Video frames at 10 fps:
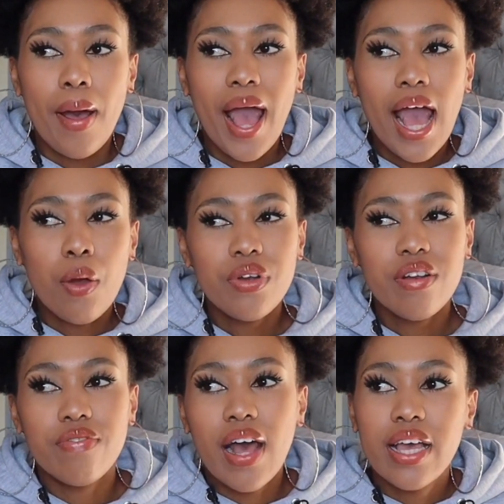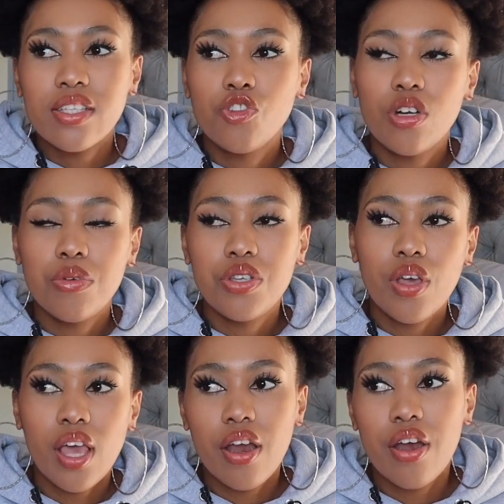I would advise trimming your
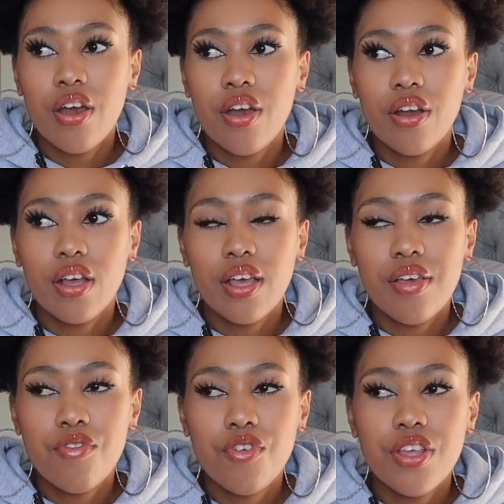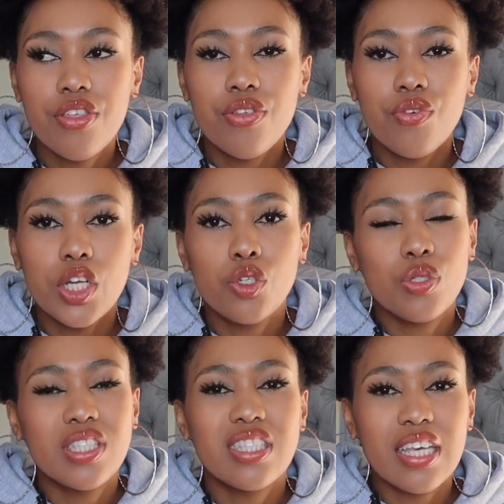hair every 3 to
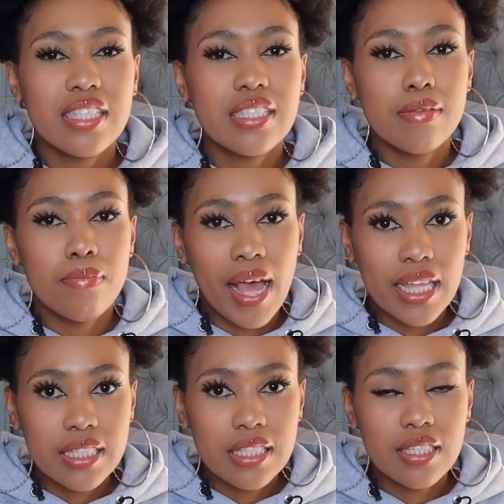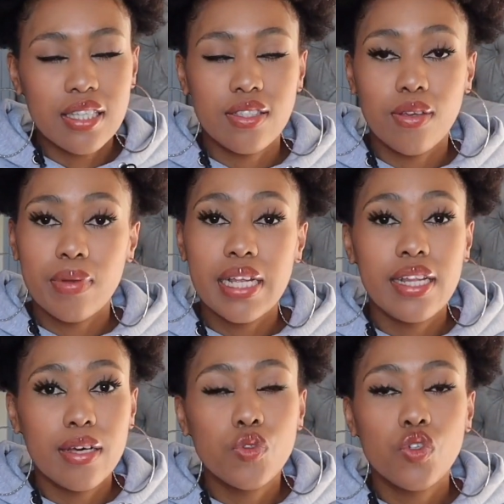6 months. It's
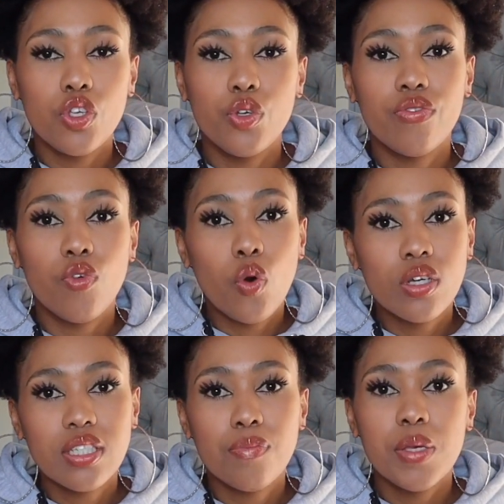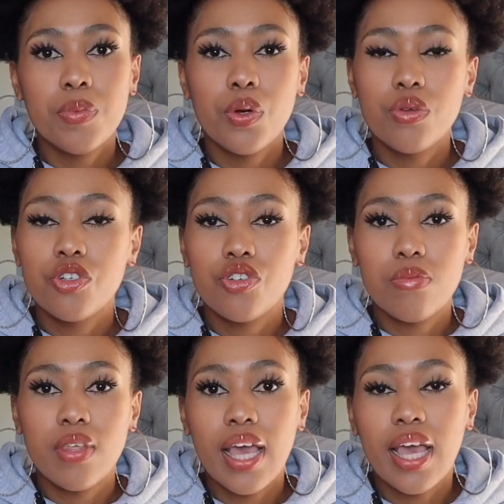completely up to you. Of course, some people only trim
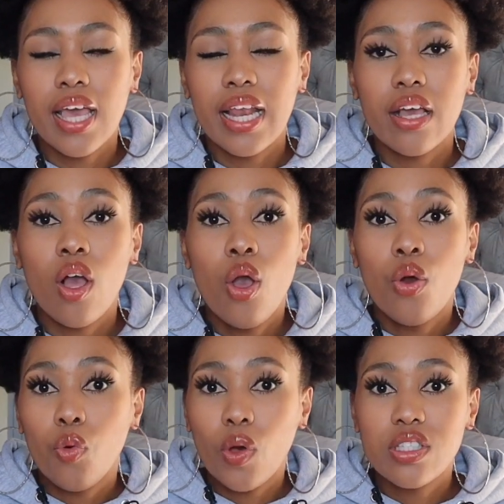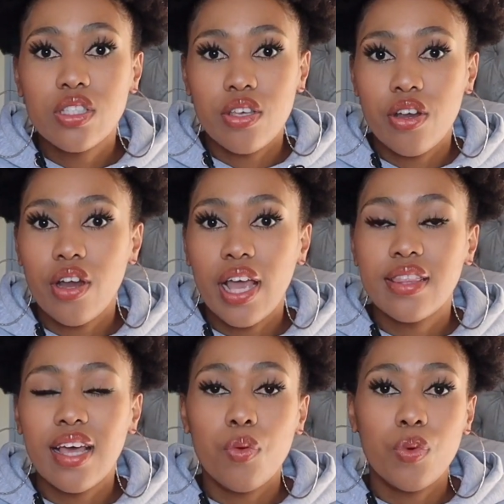their hair like once a year and
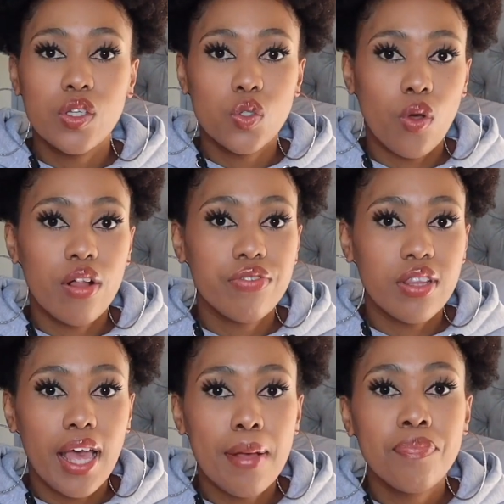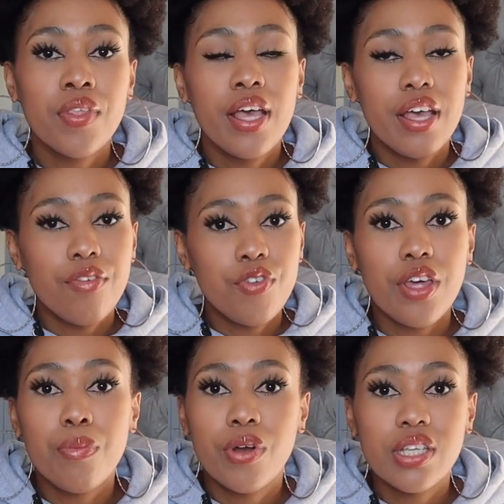that works well for them. If you're
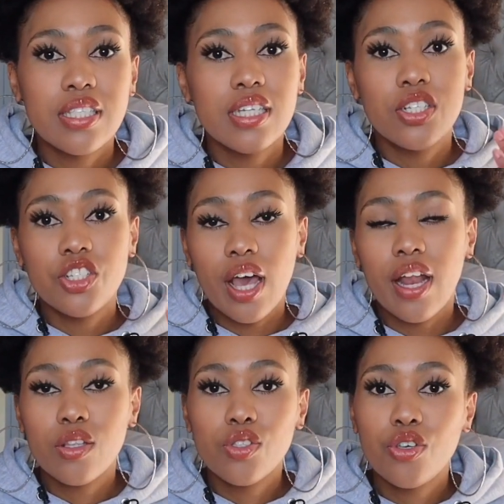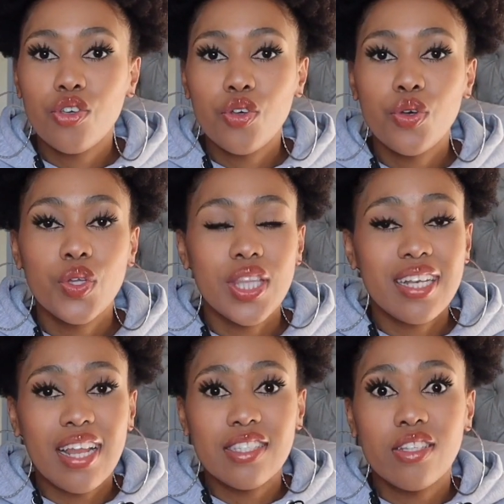that person, shout out to you.
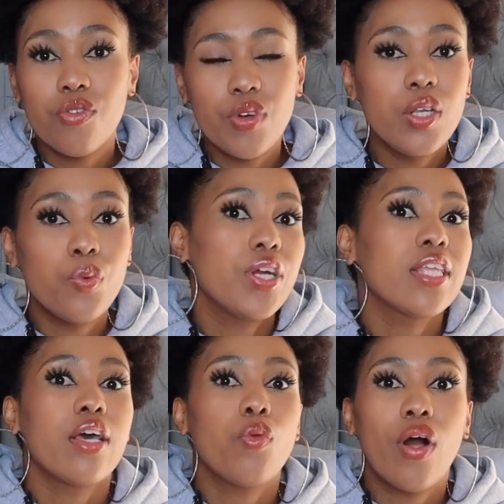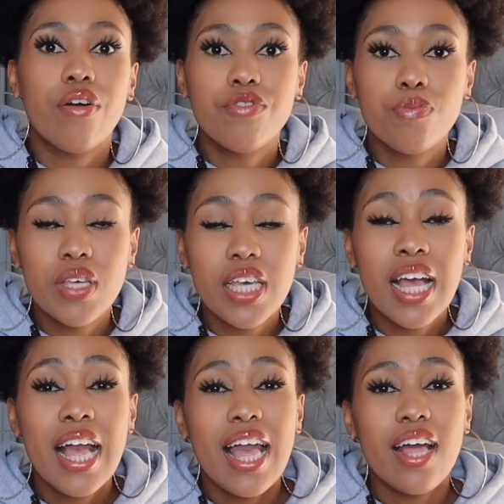That does not really work that well for me,
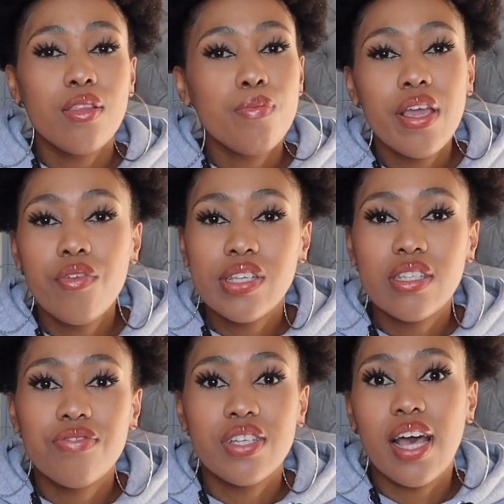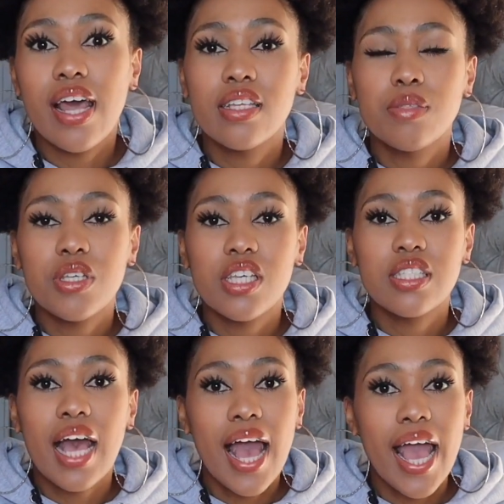and the main reason for that is because
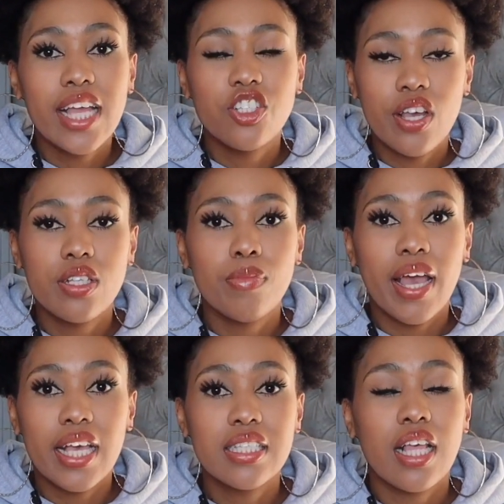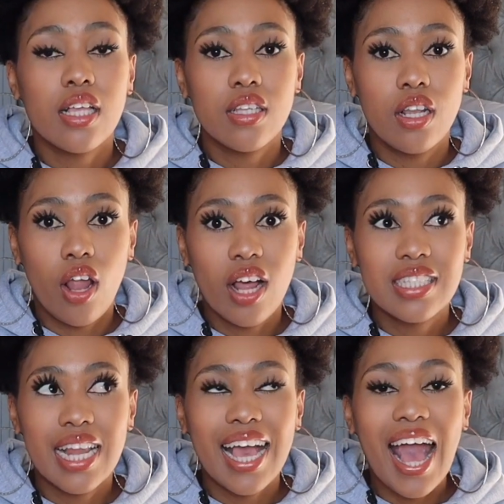I change my hairstyles a lot.
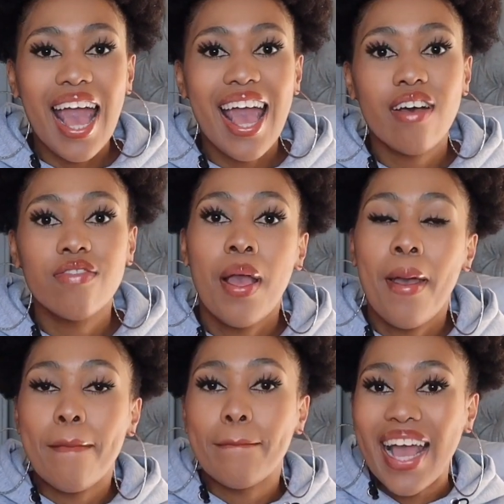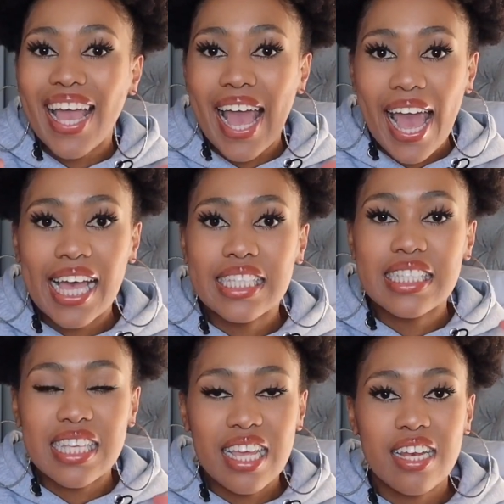Like, I have my
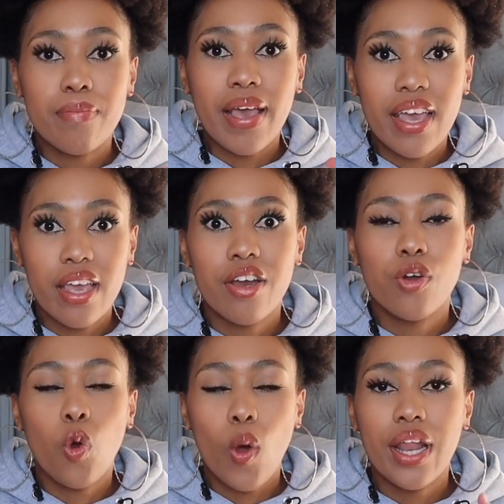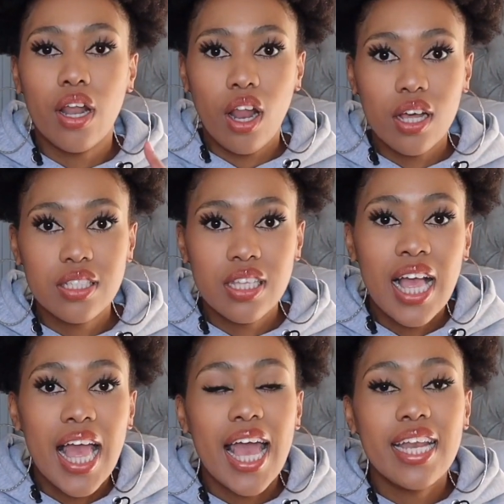hands in my hair quite a lot,
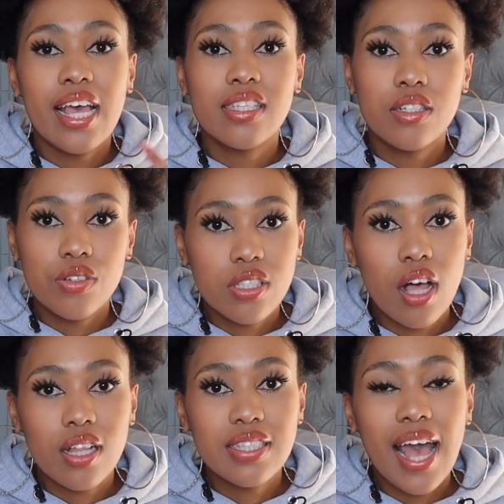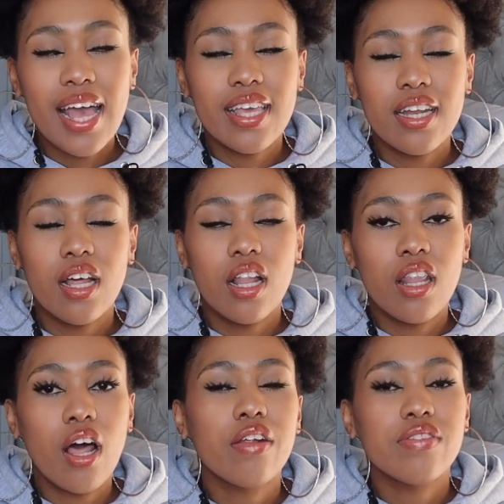and as a result I get a
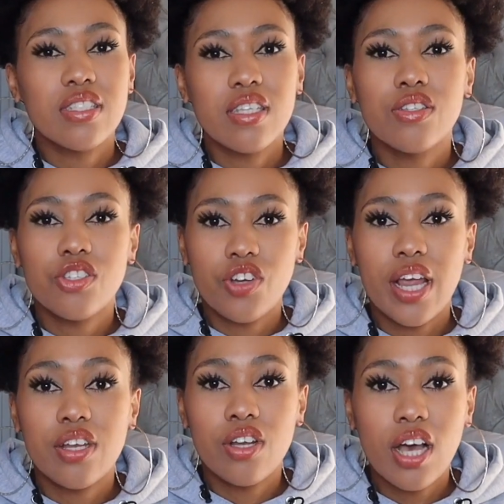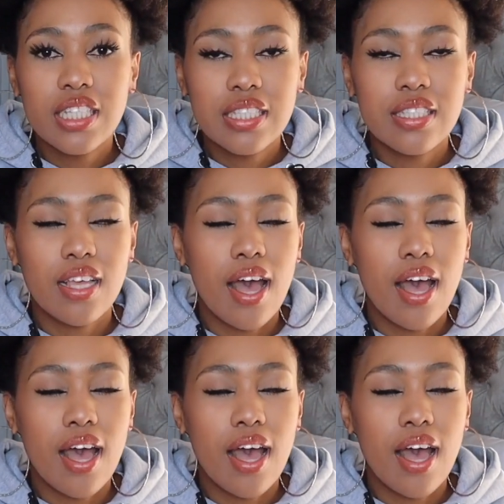lot of single strand knots.